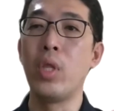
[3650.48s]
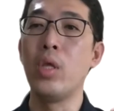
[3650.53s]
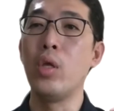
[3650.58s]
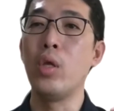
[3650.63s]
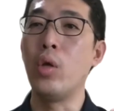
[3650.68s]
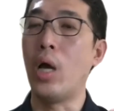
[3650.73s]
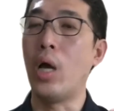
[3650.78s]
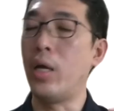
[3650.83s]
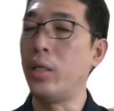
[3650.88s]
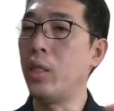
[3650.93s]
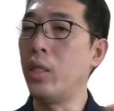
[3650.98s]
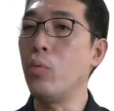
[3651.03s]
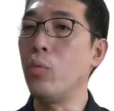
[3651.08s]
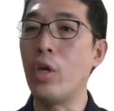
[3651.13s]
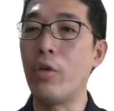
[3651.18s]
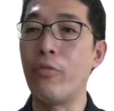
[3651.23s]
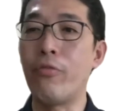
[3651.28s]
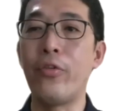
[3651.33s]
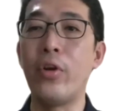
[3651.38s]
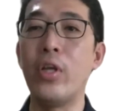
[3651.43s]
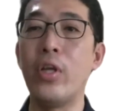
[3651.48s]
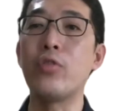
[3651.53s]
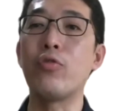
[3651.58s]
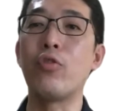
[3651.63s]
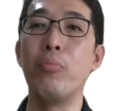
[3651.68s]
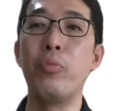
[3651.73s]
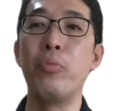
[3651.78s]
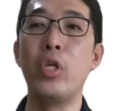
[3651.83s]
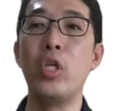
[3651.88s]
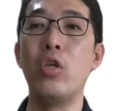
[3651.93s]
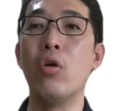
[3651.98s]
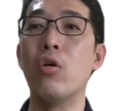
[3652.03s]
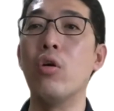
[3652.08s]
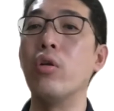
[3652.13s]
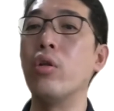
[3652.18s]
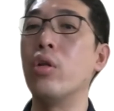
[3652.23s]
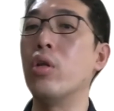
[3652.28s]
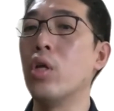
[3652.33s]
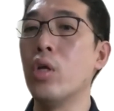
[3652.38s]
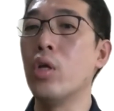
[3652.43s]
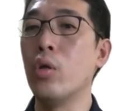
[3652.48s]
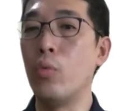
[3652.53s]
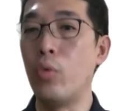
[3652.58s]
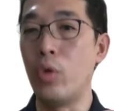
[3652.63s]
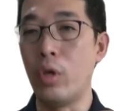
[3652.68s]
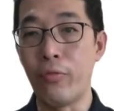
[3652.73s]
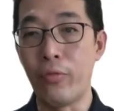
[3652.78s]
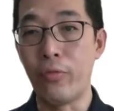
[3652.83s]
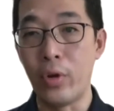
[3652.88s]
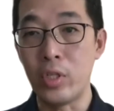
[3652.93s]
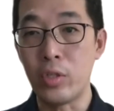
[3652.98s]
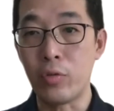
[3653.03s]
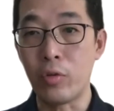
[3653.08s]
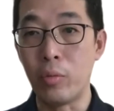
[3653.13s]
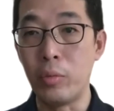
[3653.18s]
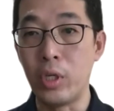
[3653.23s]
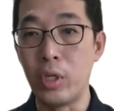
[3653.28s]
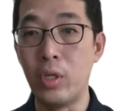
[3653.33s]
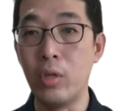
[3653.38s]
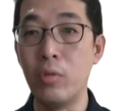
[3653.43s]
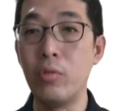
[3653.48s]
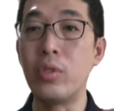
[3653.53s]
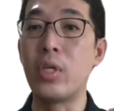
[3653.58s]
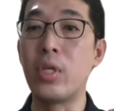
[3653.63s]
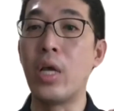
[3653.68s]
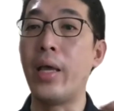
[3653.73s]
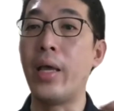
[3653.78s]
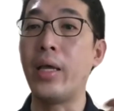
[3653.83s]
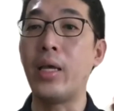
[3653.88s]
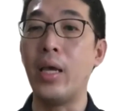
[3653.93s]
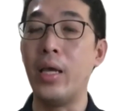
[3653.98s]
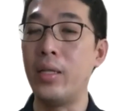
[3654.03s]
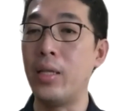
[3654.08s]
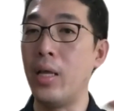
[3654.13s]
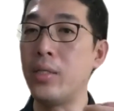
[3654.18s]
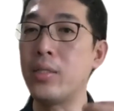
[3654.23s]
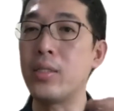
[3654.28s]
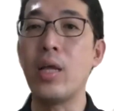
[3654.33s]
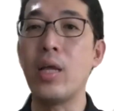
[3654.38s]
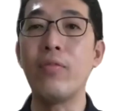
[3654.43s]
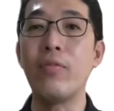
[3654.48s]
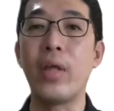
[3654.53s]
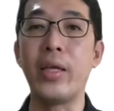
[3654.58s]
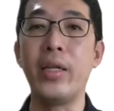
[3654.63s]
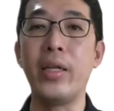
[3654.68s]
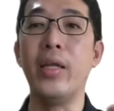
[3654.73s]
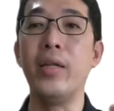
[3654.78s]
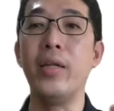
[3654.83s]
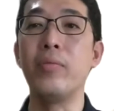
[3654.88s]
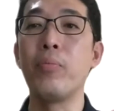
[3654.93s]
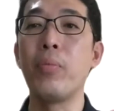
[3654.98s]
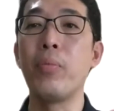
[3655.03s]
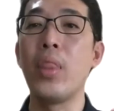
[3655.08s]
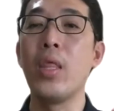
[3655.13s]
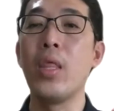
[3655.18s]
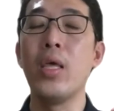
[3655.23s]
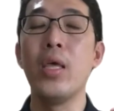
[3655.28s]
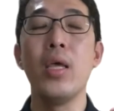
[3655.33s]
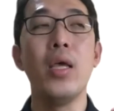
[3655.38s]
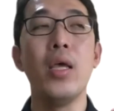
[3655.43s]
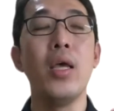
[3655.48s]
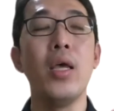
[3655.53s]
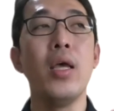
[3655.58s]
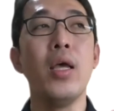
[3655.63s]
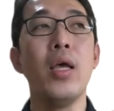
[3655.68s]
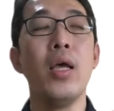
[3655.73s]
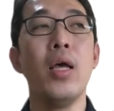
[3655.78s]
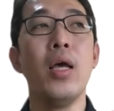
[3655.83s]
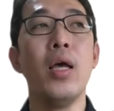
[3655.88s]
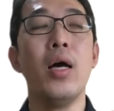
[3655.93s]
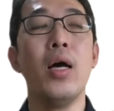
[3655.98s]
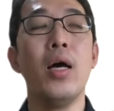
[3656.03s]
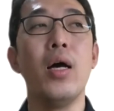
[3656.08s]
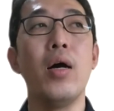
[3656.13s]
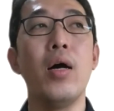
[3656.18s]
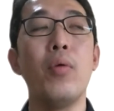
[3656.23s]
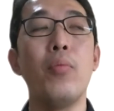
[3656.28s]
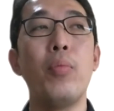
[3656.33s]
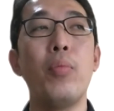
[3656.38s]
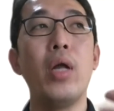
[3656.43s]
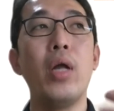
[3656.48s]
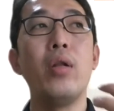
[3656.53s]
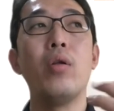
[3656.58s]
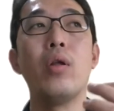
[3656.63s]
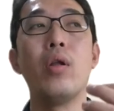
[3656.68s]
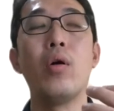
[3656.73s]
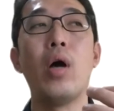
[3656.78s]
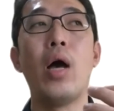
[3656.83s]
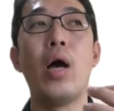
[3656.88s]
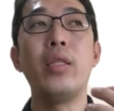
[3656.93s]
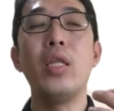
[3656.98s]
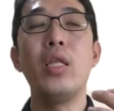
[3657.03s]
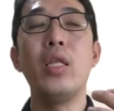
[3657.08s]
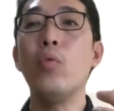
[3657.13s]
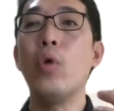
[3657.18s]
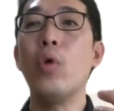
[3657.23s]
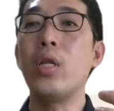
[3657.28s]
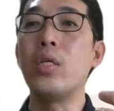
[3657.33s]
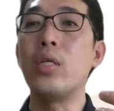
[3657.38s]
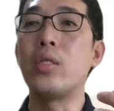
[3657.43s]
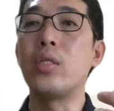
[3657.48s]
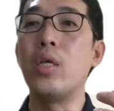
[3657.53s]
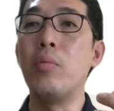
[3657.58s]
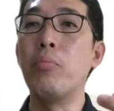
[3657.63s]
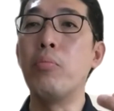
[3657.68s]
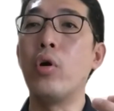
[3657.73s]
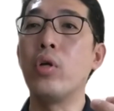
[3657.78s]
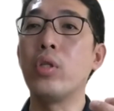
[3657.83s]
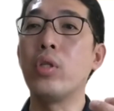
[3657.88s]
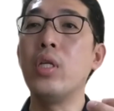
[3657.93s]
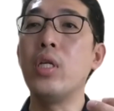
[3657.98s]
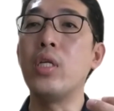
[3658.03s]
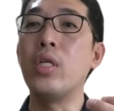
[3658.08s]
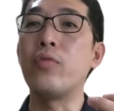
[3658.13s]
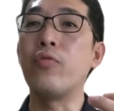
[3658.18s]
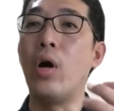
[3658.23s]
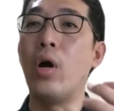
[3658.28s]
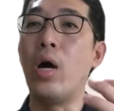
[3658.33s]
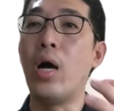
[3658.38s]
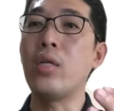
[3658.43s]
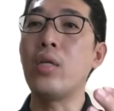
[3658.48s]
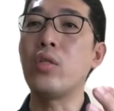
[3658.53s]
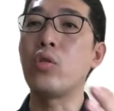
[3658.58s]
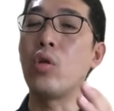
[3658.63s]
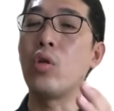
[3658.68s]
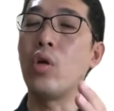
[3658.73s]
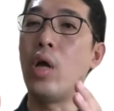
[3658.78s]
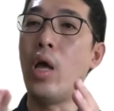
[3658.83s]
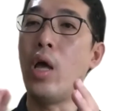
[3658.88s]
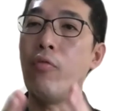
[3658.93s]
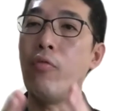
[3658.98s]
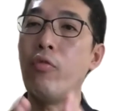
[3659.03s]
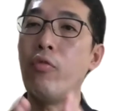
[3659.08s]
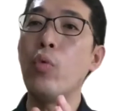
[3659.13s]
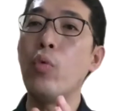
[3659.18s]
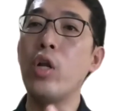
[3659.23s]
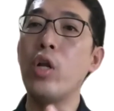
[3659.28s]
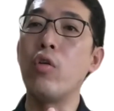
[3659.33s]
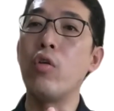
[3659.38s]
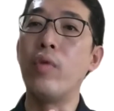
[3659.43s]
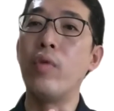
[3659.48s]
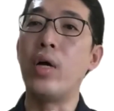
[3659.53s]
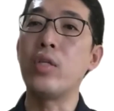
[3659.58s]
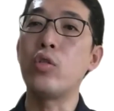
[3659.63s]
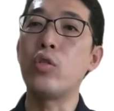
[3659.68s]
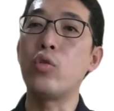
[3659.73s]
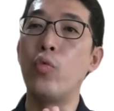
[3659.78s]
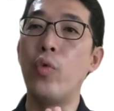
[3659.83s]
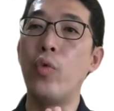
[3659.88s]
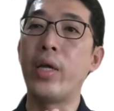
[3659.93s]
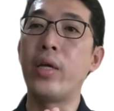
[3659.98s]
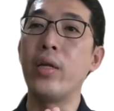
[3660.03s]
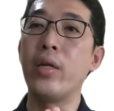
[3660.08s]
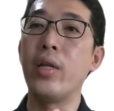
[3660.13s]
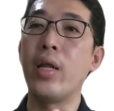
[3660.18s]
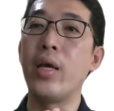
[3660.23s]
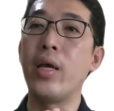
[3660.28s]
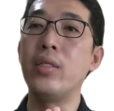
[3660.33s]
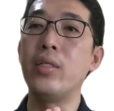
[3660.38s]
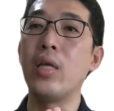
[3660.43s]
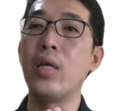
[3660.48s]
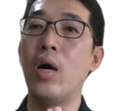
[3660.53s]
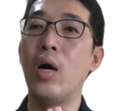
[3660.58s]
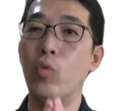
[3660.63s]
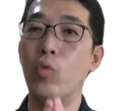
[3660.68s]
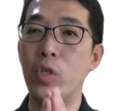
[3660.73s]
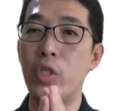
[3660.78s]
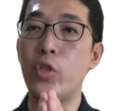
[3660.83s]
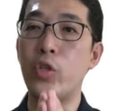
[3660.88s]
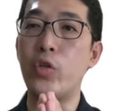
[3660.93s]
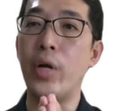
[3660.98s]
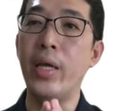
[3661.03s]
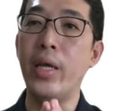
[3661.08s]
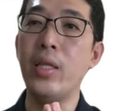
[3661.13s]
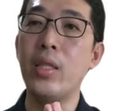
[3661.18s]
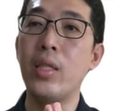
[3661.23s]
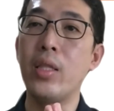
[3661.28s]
Yes. I think we have friends from Beyond, we have friends from the Ghost Guide and stuff like that. But I think what is important is for us, every one of us, to recognize our strength,